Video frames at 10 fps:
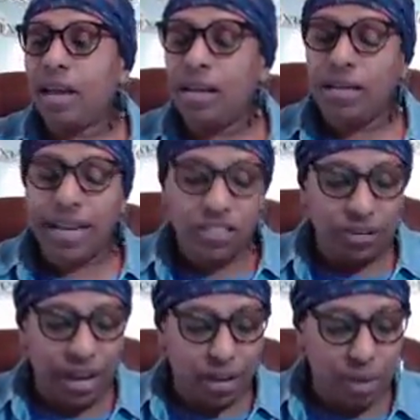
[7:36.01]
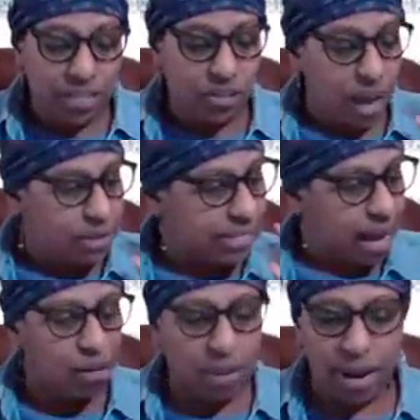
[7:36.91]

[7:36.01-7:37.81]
yesterday, I was down in